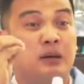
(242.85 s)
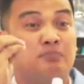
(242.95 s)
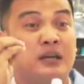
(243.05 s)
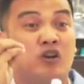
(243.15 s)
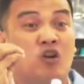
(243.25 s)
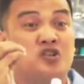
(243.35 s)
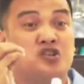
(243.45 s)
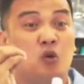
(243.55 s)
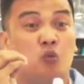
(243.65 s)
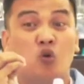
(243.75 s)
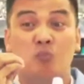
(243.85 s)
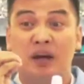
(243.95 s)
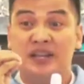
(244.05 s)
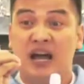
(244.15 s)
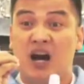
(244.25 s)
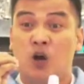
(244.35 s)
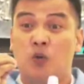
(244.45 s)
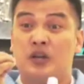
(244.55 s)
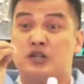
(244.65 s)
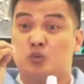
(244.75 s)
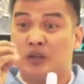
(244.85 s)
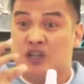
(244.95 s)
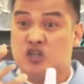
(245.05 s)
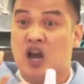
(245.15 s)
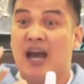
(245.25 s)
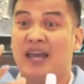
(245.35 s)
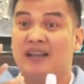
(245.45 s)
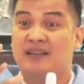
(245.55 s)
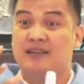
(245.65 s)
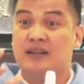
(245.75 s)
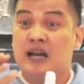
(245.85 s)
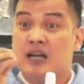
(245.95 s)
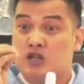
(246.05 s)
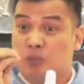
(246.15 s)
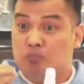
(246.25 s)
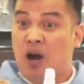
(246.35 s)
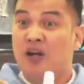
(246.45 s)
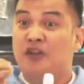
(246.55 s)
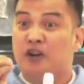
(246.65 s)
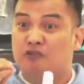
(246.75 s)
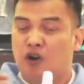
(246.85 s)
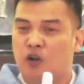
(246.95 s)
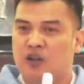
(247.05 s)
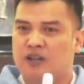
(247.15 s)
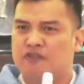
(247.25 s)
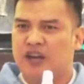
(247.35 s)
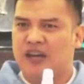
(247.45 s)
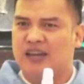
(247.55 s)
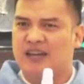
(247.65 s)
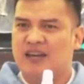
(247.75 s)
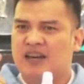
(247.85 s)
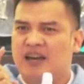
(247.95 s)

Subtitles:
But because the woman now is with a child as the mother of all living,